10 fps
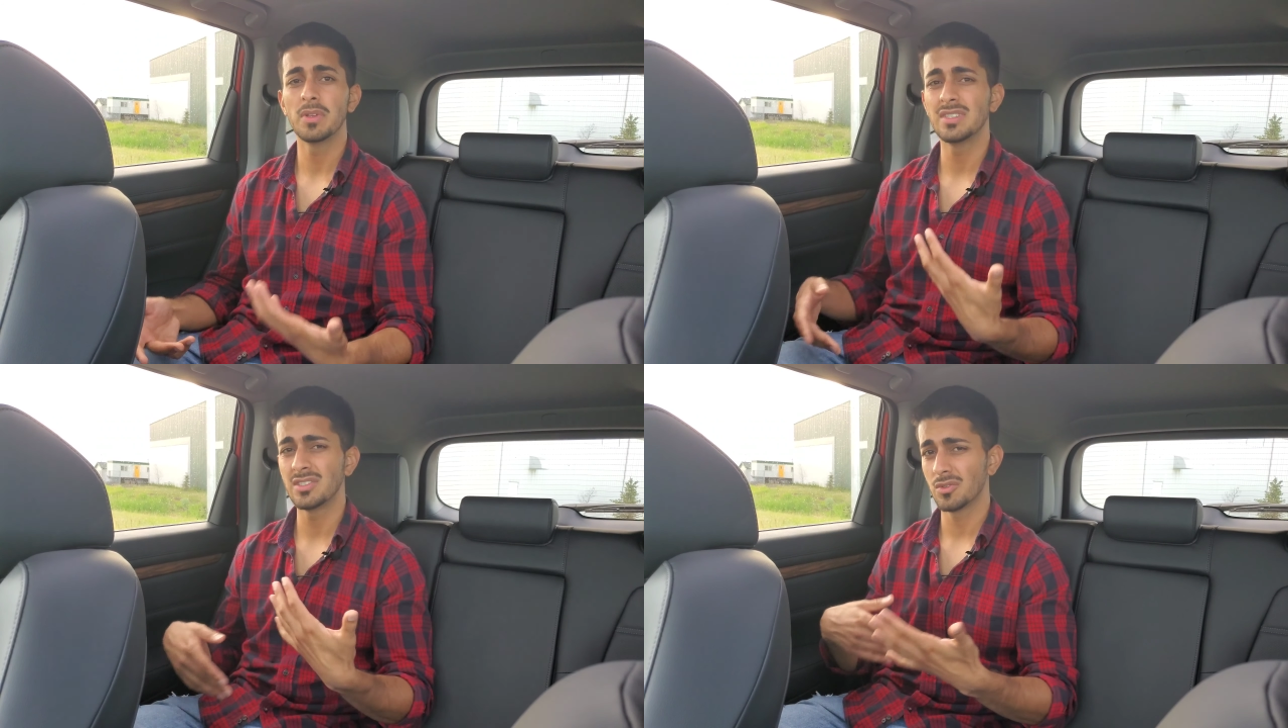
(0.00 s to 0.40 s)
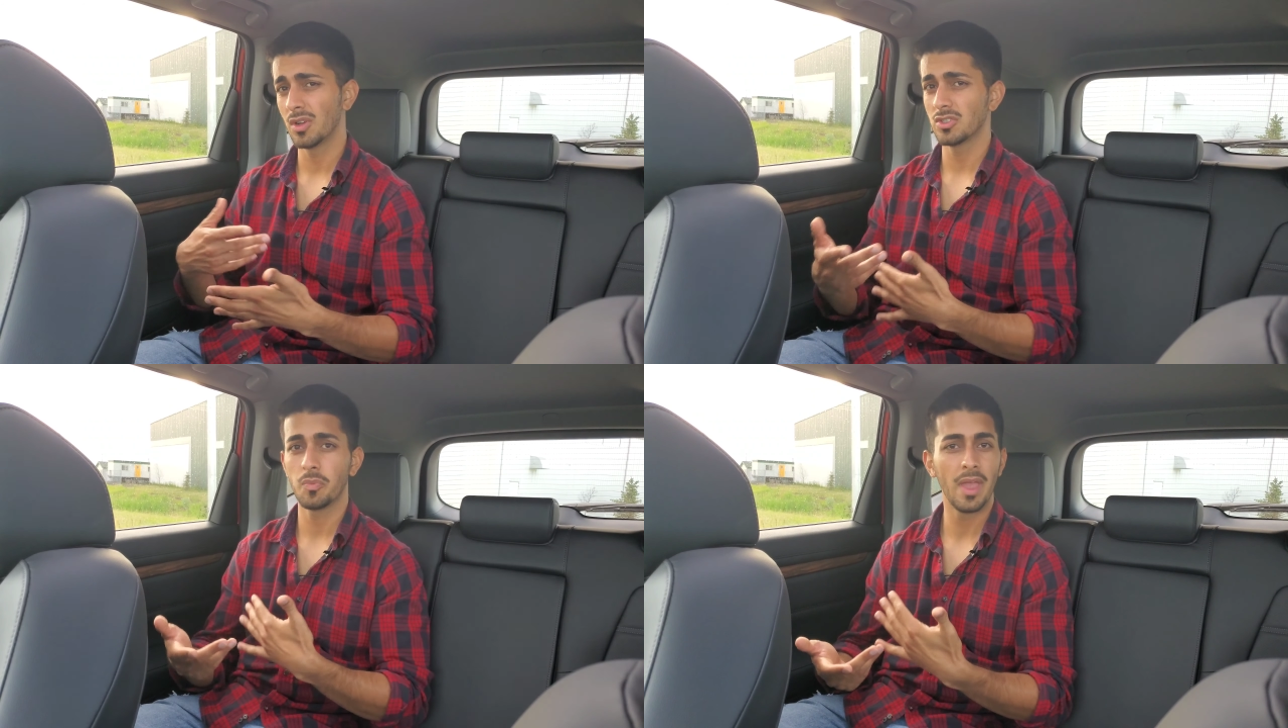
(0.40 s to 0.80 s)
But since you're
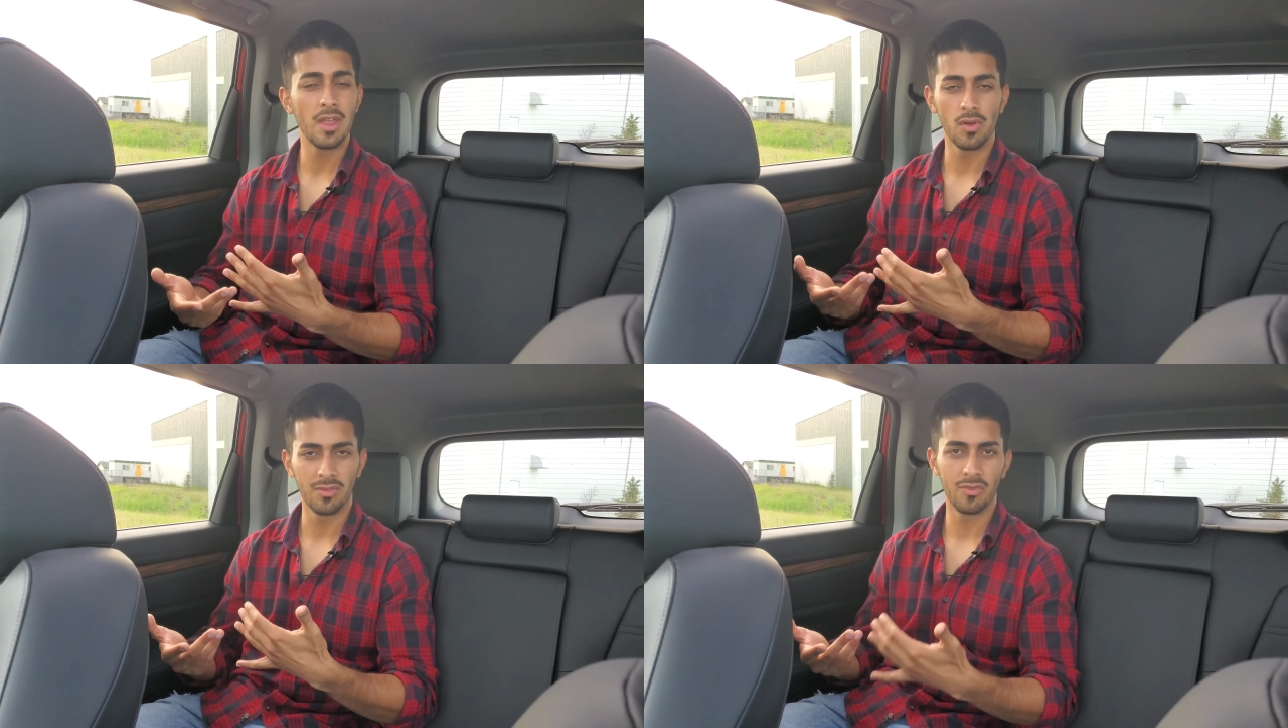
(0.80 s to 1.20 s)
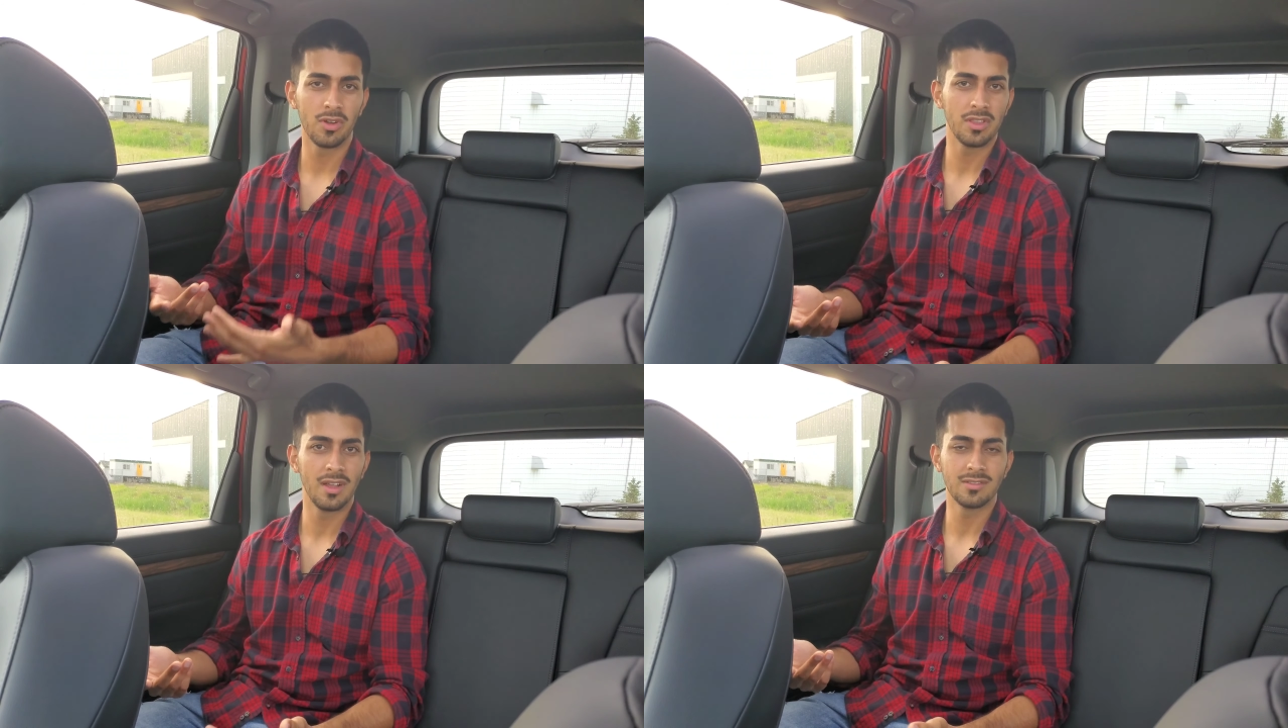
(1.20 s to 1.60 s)
also paying over
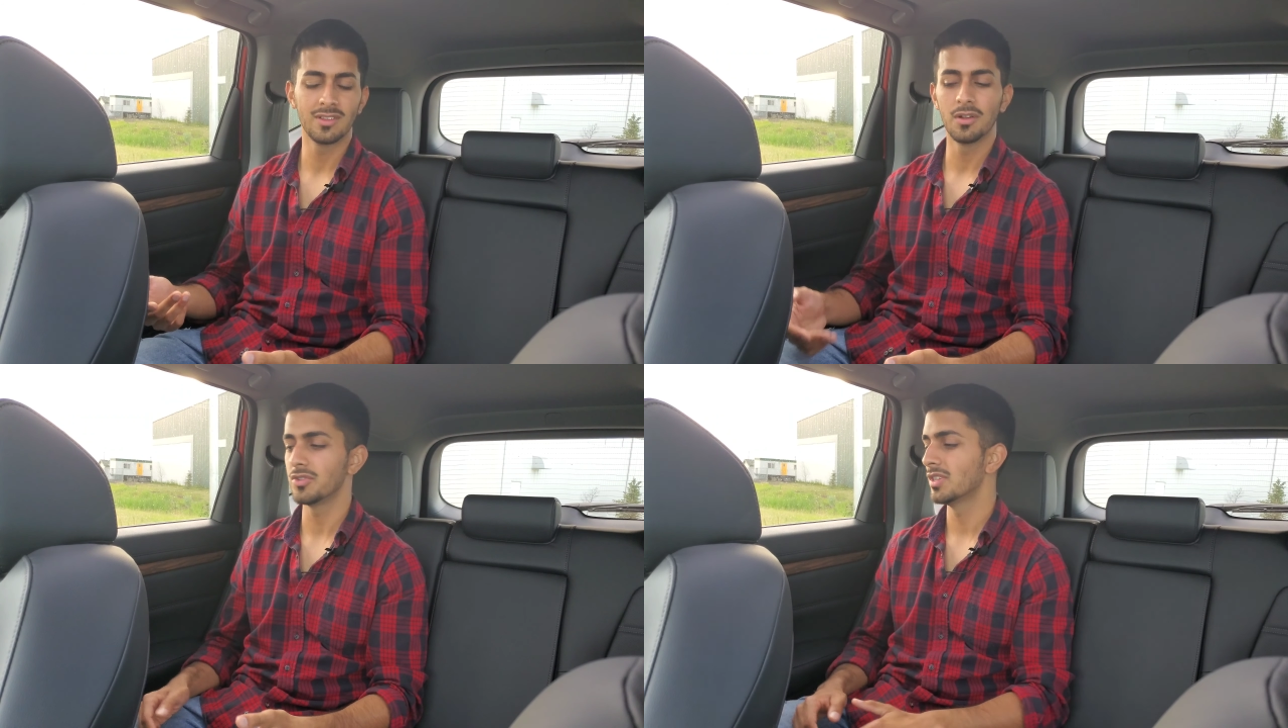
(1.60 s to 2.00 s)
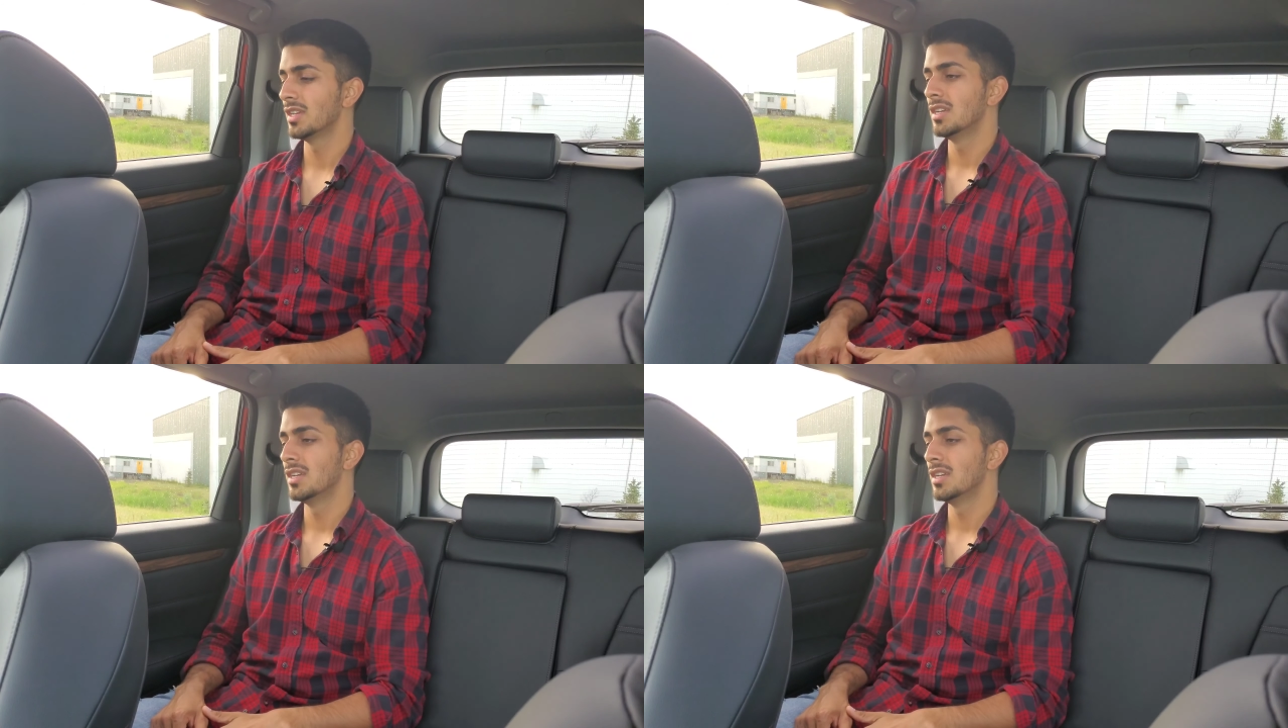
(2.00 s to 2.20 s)
$40,000,